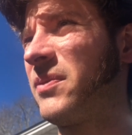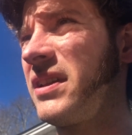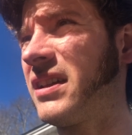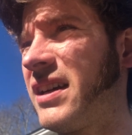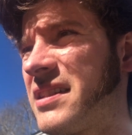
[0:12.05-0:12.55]
we
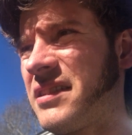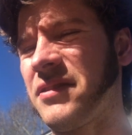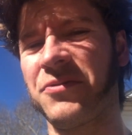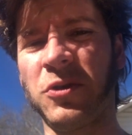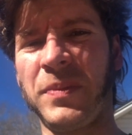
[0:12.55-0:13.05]
lost a
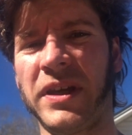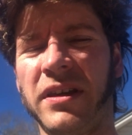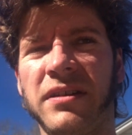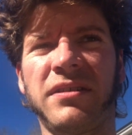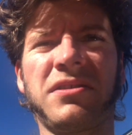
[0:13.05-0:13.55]

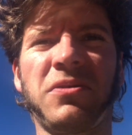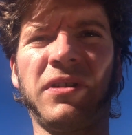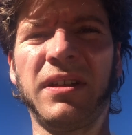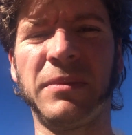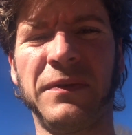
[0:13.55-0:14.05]
Droopy
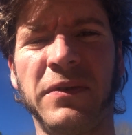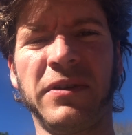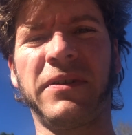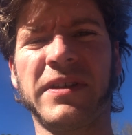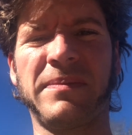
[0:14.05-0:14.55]
shortly before
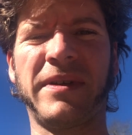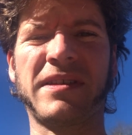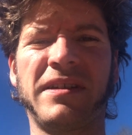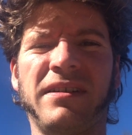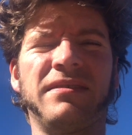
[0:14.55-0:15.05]

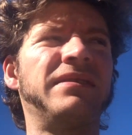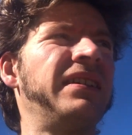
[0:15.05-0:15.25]
Christmas, our